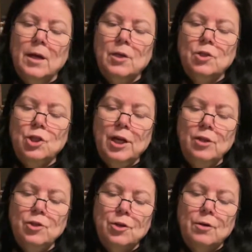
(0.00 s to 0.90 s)

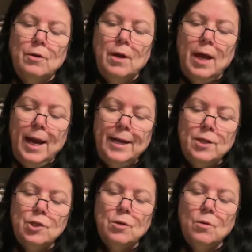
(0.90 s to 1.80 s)
Ginger,
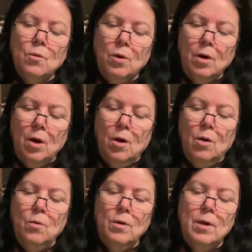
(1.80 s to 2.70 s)
H or
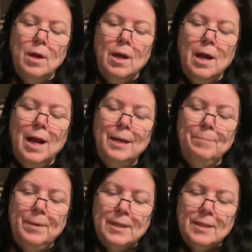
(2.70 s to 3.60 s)
O.
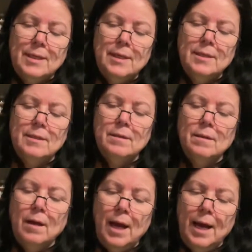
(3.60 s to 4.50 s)
Hibiscus,
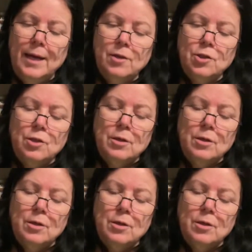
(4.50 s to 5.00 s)
H.